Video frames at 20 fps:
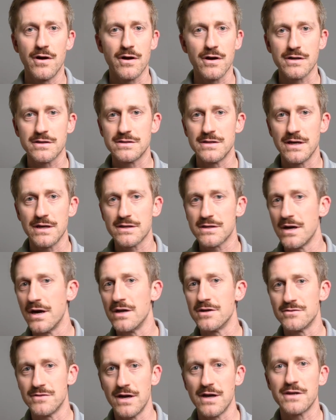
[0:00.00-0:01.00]
architect,
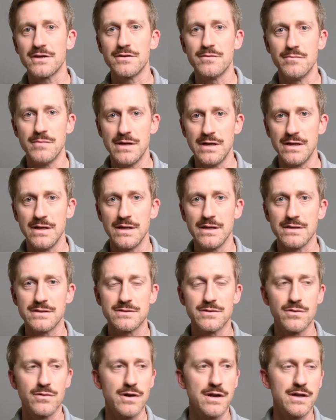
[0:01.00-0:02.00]
contractor
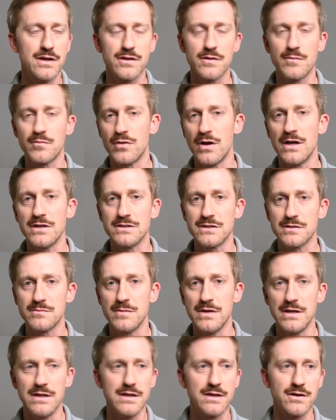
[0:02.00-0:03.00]
meetings, or any other project
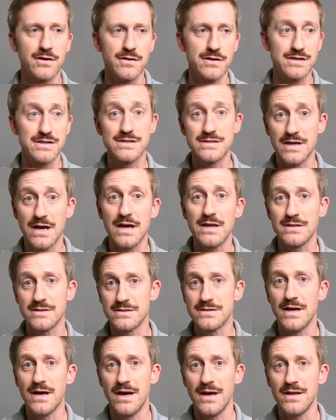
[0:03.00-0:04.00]
meeting on the design
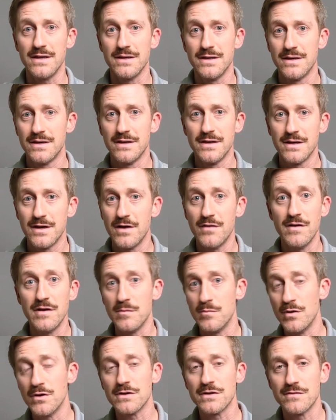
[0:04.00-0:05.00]
side of
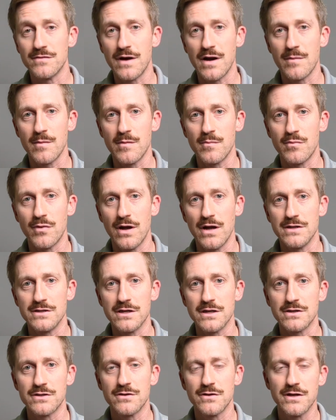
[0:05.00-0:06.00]
any built environment
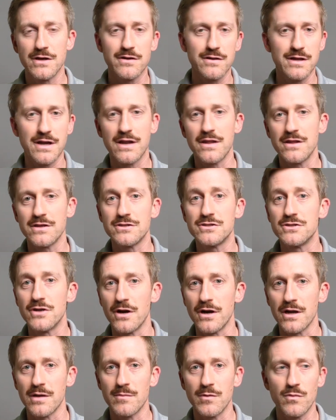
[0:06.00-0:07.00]
project. You'll hear a lot of this
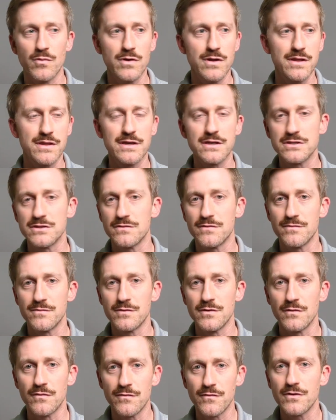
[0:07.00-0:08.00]
jargon, but one of the things
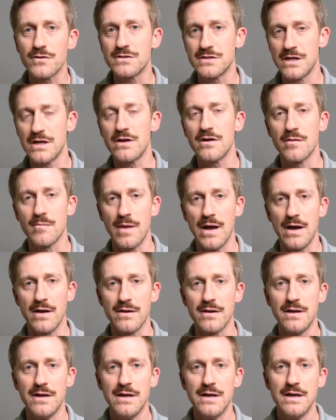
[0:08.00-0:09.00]
you'll first hear
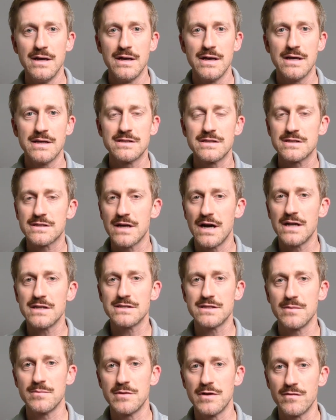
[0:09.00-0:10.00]
about is this
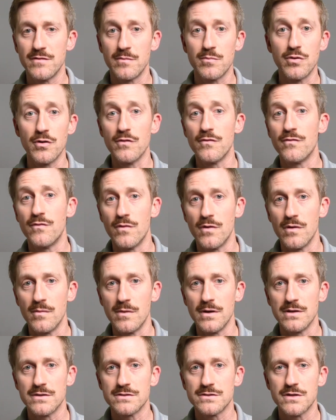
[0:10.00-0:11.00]
concept of a pro
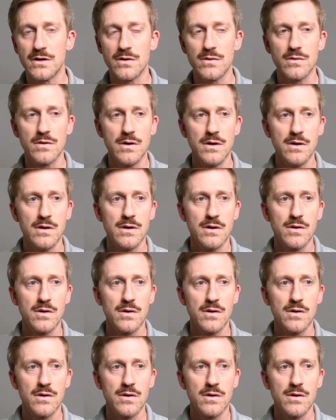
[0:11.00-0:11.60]
forma. So